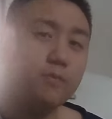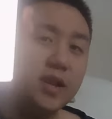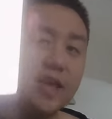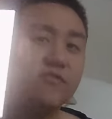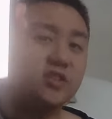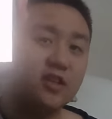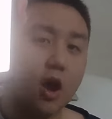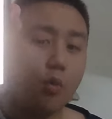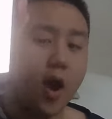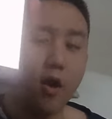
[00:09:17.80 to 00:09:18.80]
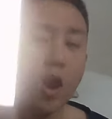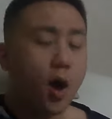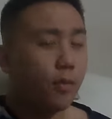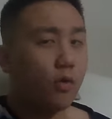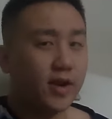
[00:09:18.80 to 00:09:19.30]
believes that they're aware,
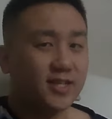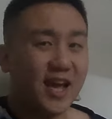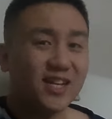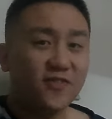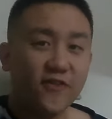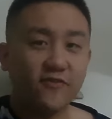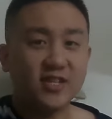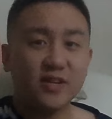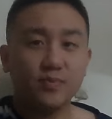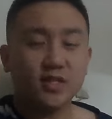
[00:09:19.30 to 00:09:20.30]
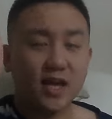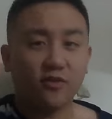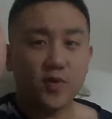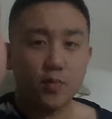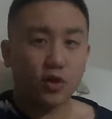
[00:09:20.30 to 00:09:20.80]
but only 10 to 15% of
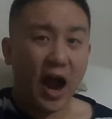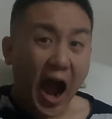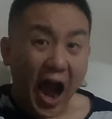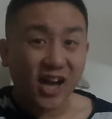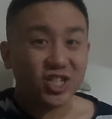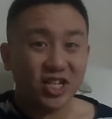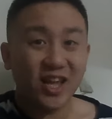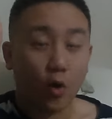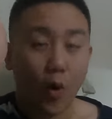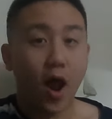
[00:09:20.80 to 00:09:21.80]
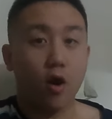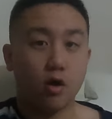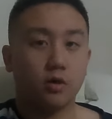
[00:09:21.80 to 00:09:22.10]
people are actually aware.